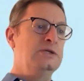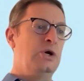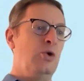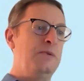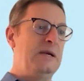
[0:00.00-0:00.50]

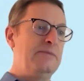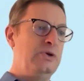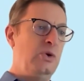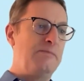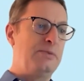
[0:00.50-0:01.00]
to open up
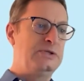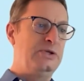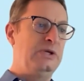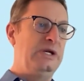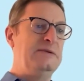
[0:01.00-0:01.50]
new
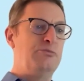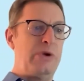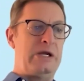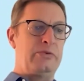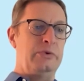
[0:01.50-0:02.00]
opportunities and
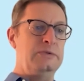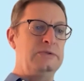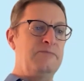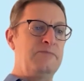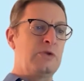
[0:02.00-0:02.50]
breakthroughs